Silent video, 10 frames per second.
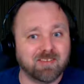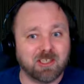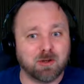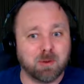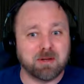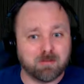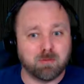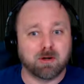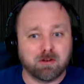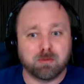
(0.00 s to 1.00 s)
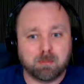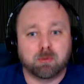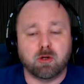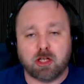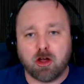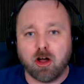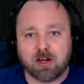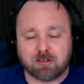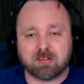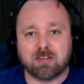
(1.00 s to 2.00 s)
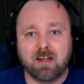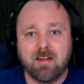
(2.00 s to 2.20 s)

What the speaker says: If we're brutally honest,